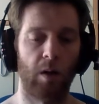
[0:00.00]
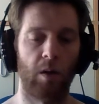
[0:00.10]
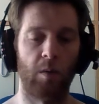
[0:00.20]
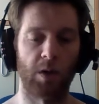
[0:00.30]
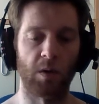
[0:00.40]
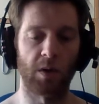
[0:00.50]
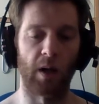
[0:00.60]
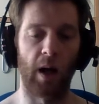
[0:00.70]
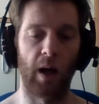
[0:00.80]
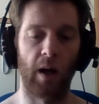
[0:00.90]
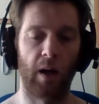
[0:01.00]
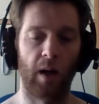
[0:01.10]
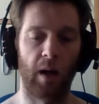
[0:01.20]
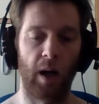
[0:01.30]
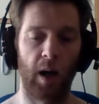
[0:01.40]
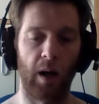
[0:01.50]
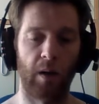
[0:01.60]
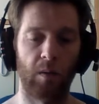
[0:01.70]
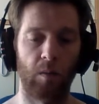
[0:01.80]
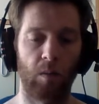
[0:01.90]
the results in that,
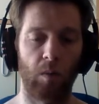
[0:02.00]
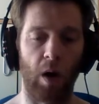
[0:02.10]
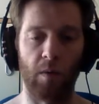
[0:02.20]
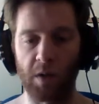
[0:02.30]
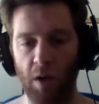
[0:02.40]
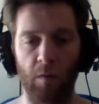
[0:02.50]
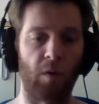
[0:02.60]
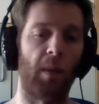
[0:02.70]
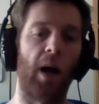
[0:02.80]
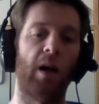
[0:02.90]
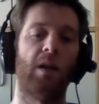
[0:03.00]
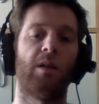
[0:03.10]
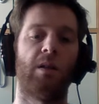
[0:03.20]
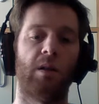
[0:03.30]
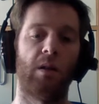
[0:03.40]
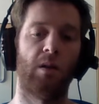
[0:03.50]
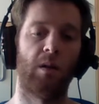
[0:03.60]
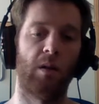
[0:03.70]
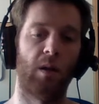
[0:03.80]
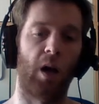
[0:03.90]
and whatever result from that is,
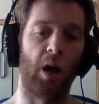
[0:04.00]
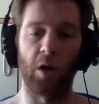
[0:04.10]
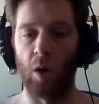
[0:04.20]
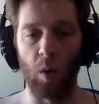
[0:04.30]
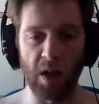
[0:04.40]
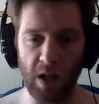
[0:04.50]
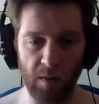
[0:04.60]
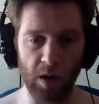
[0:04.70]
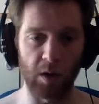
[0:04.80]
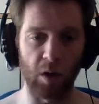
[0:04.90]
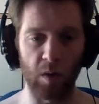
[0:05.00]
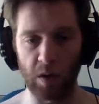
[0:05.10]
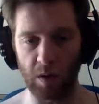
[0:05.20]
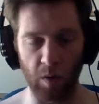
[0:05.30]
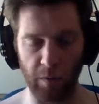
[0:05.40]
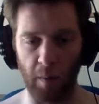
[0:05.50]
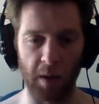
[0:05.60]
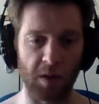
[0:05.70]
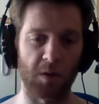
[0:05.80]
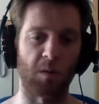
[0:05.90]
I don't know what he's even going to do. He's going to refer me
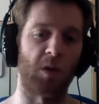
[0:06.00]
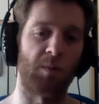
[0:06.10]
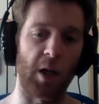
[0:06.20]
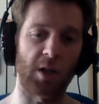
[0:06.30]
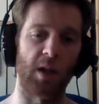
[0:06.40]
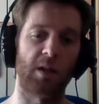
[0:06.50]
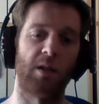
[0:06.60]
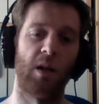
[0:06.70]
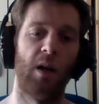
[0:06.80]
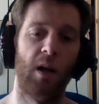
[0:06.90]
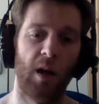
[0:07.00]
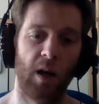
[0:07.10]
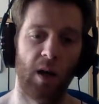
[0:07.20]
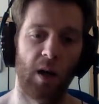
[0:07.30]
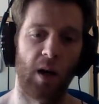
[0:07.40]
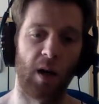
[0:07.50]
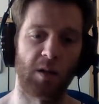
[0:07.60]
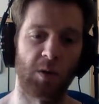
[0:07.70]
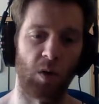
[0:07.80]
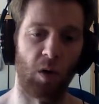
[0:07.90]
to some sort of specialist at
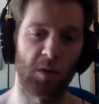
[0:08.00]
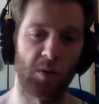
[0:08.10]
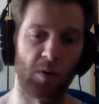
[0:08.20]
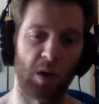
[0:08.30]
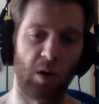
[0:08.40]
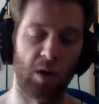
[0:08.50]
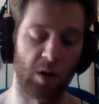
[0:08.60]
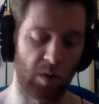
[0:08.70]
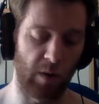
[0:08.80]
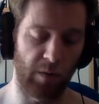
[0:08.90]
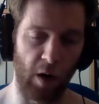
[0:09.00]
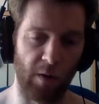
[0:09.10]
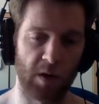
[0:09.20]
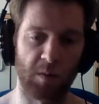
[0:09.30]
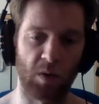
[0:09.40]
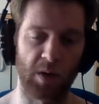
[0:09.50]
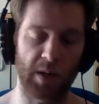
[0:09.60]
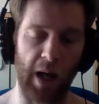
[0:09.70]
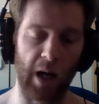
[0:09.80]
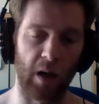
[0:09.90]
some sort of hospital to look into it further, some sort of
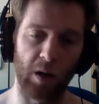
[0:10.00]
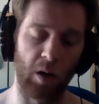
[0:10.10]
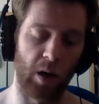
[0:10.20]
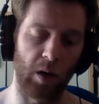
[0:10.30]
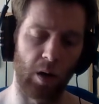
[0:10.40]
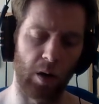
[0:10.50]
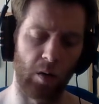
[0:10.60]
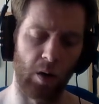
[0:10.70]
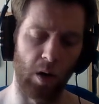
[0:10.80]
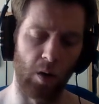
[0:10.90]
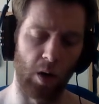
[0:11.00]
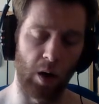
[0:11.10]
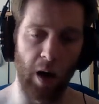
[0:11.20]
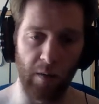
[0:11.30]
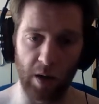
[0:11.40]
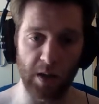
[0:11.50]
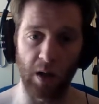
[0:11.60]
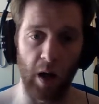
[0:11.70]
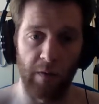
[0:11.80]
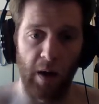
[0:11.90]
scan. I don't know. I don't have any
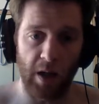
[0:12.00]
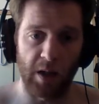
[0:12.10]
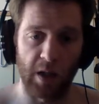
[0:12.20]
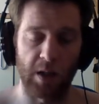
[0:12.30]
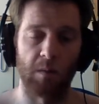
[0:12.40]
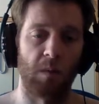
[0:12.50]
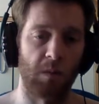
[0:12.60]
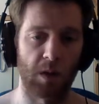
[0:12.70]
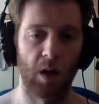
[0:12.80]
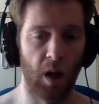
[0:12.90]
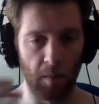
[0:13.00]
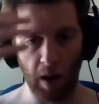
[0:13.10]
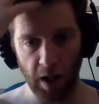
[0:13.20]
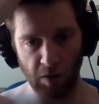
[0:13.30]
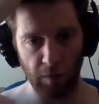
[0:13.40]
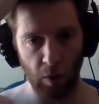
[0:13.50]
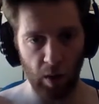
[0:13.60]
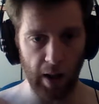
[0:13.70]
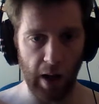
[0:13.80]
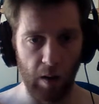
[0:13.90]
side effects, any symptoms. My hair's not
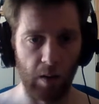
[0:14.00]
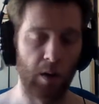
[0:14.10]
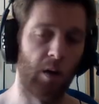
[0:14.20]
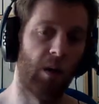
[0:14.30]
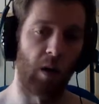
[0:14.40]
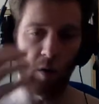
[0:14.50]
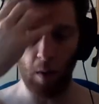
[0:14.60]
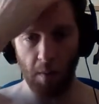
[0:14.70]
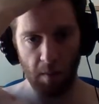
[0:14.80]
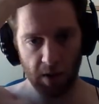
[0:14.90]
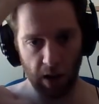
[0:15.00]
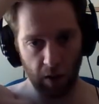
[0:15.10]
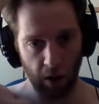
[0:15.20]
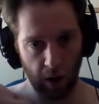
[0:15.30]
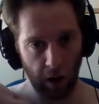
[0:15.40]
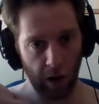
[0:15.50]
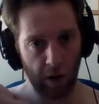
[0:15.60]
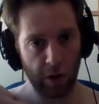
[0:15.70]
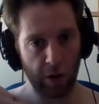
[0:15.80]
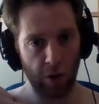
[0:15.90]
falling out. I've got my mum's hair. I've got a
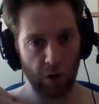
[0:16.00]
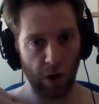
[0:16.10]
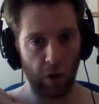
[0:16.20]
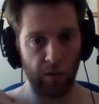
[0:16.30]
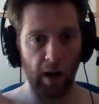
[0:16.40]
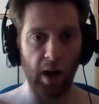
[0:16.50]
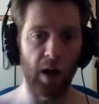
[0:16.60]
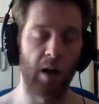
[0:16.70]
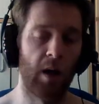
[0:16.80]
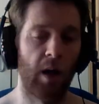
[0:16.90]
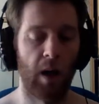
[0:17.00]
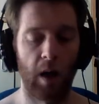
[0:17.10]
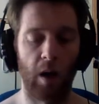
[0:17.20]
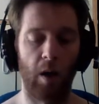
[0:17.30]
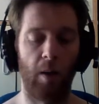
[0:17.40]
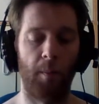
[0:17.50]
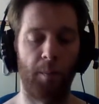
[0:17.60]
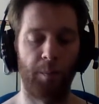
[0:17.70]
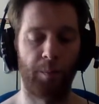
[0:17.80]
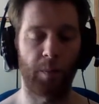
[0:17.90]
huge load of hair. I
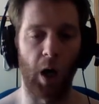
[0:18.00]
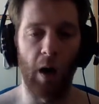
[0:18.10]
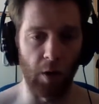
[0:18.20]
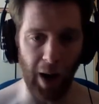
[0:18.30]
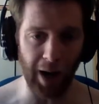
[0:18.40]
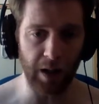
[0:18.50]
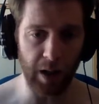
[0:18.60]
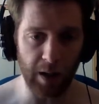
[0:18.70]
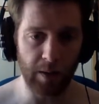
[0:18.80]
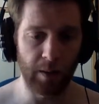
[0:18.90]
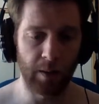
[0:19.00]
have no acne.